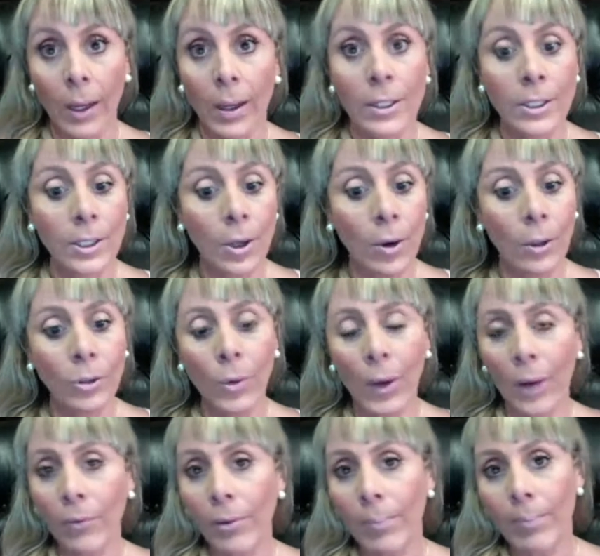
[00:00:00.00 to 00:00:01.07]
So you
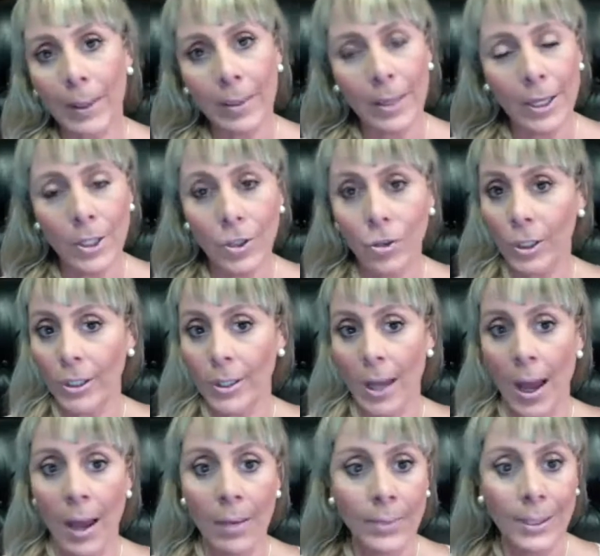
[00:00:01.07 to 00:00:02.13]
can repeat these 3
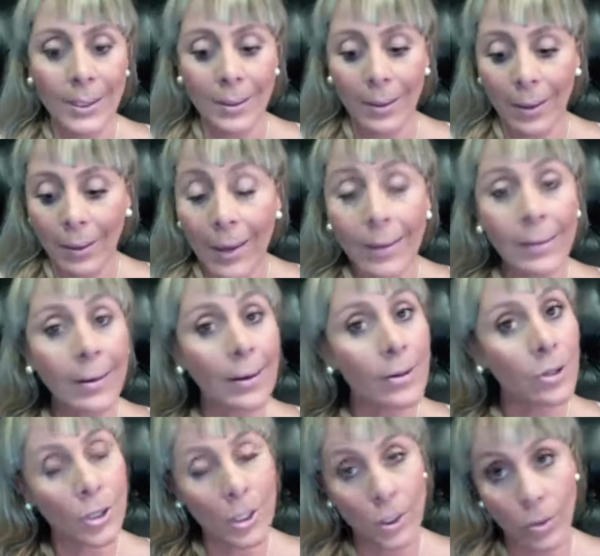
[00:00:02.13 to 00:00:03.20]
times. The
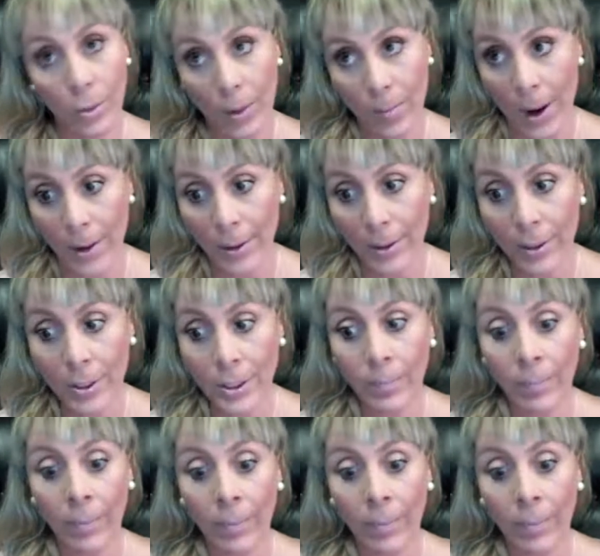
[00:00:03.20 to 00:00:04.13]
intention is what matters.